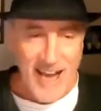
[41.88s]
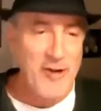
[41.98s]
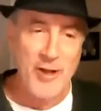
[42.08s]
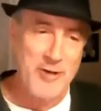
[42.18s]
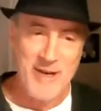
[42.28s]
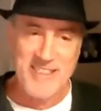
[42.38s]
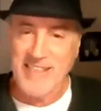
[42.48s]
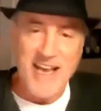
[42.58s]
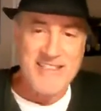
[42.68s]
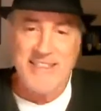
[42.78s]
I call her my
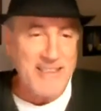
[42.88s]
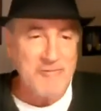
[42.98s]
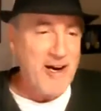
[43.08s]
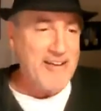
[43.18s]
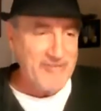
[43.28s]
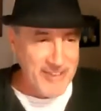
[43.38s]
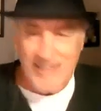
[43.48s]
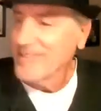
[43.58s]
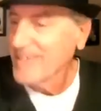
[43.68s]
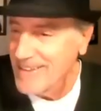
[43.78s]
sassy little wife, you
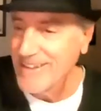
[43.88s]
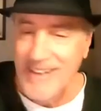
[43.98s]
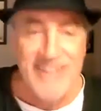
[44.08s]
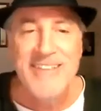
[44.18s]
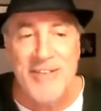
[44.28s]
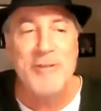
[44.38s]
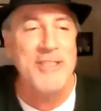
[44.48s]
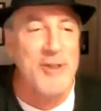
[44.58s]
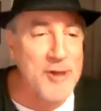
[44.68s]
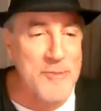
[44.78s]
know? You know what
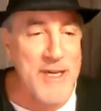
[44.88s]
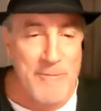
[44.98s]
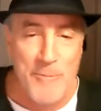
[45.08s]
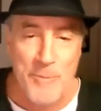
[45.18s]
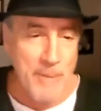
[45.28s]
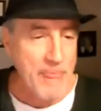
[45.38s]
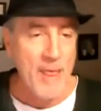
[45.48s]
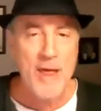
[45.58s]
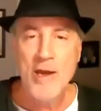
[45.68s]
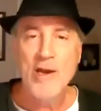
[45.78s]
she calls me?
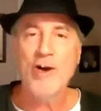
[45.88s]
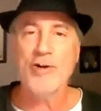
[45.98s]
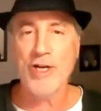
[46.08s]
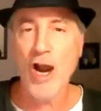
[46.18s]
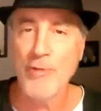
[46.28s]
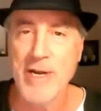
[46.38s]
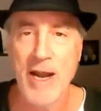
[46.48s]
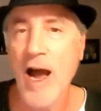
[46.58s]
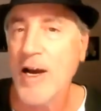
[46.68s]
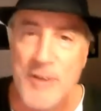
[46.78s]
Her current
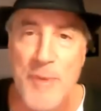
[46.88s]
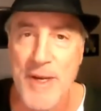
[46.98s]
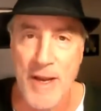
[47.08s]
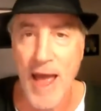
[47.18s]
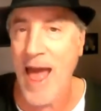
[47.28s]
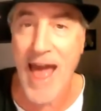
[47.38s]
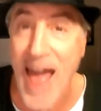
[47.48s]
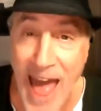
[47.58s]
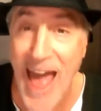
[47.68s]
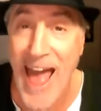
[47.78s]
husband.
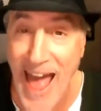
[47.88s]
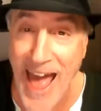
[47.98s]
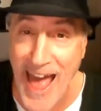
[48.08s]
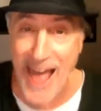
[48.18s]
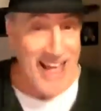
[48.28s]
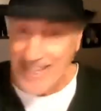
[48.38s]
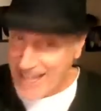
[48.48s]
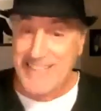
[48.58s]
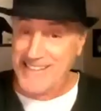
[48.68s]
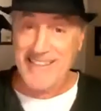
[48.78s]

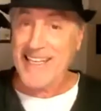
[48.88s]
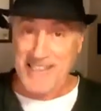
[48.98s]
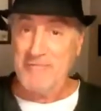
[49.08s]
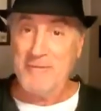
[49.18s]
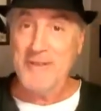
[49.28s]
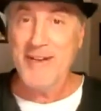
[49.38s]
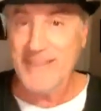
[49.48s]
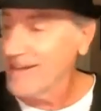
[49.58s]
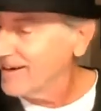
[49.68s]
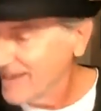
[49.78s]
That's a sassy woman right
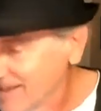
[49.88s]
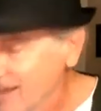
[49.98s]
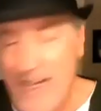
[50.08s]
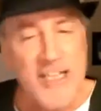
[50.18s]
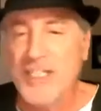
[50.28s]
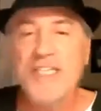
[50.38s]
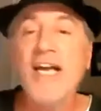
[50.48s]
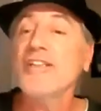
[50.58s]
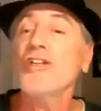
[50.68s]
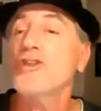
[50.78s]
there. She's
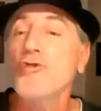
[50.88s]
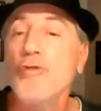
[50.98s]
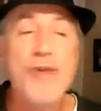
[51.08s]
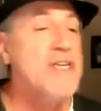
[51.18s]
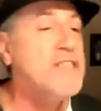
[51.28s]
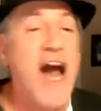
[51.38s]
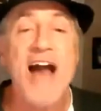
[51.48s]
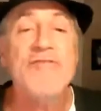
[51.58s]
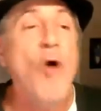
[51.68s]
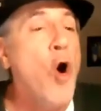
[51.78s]
got the two things
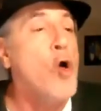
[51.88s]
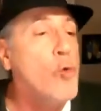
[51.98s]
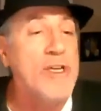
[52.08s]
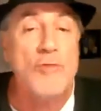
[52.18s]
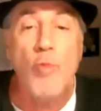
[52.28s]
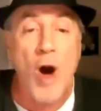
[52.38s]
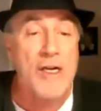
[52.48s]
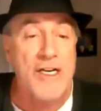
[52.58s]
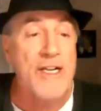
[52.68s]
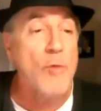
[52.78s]
I've always
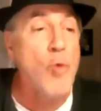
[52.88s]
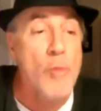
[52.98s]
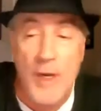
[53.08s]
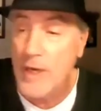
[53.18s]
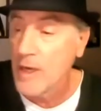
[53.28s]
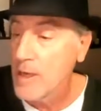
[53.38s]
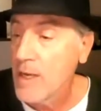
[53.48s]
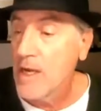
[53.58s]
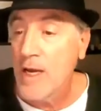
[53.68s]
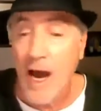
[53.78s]
wanted in a woman.
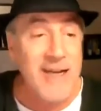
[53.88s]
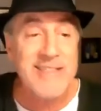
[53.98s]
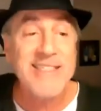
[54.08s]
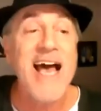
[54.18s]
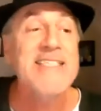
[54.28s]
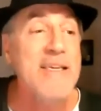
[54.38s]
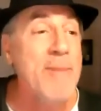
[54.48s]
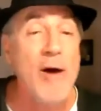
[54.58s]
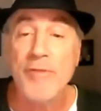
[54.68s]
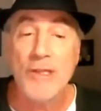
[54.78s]
A sassy
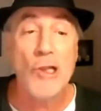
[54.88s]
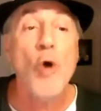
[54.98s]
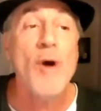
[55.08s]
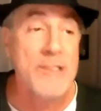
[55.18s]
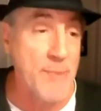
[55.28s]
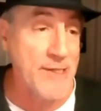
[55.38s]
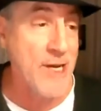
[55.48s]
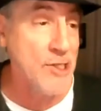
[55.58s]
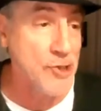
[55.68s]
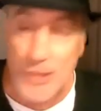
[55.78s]
mouth and low
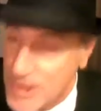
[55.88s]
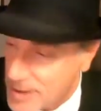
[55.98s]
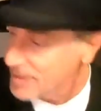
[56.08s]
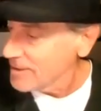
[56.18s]
expectations.